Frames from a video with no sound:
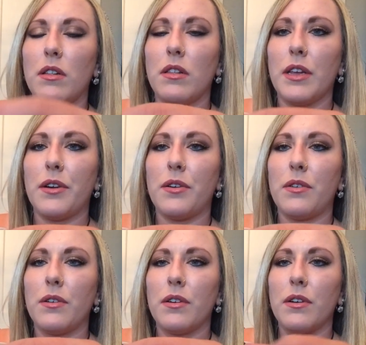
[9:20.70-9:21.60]

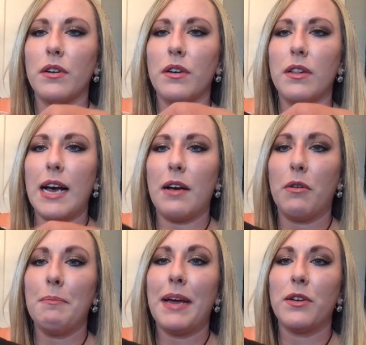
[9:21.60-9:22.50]
little
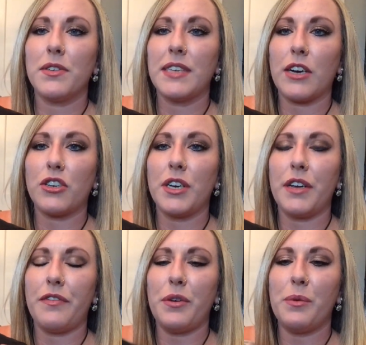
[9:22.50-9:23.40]
oh, metal section,
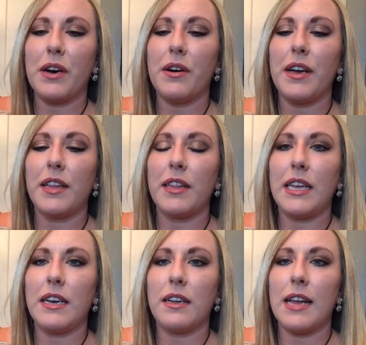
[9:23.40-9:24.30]
if you will, and then
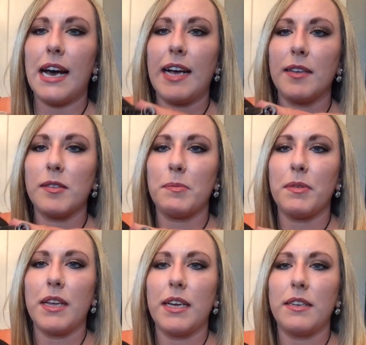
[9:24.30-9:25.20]
the clasp
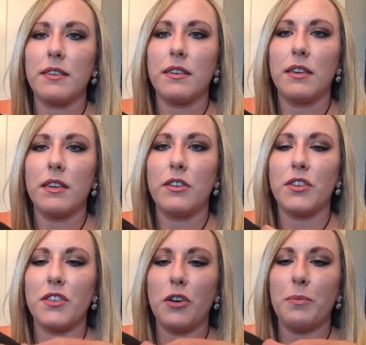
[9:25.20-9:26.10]
that
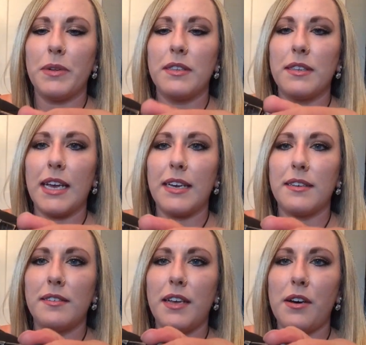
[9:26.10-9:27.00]
just opens like
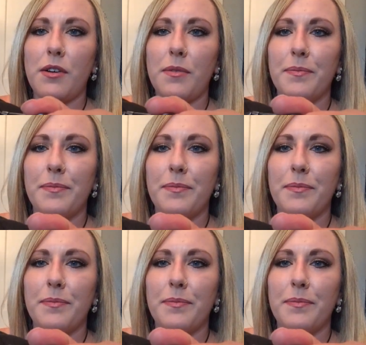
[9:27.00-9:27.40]
so.